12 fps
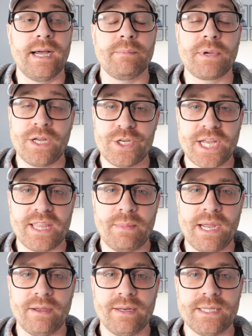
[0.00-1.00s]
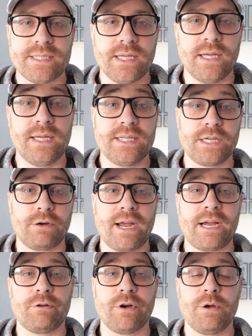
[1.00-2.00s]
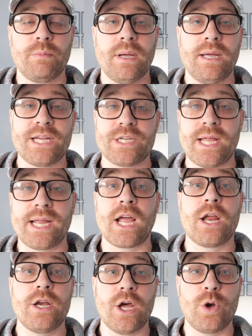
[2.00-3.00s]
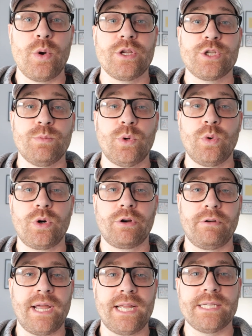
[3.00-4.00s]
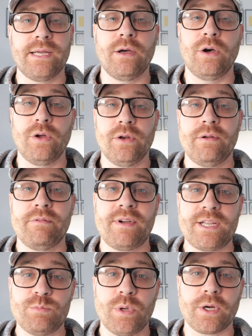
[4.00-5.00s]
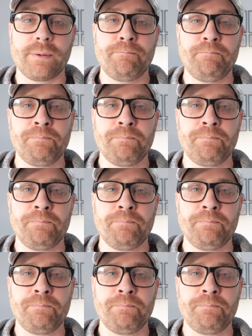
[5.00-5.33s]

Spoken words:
go and check them out. It's a great group. Hashtag nosmallcreator on Facebook.